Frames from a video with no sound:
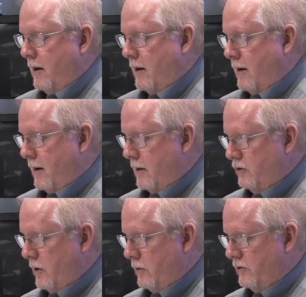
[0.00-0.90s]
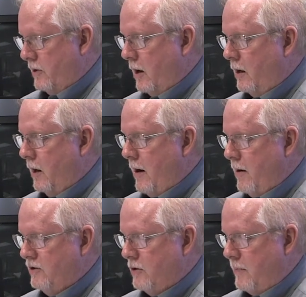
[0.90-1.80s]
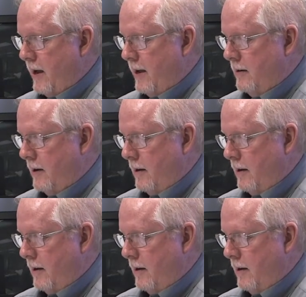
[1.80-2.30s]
so it's not glaring so bad.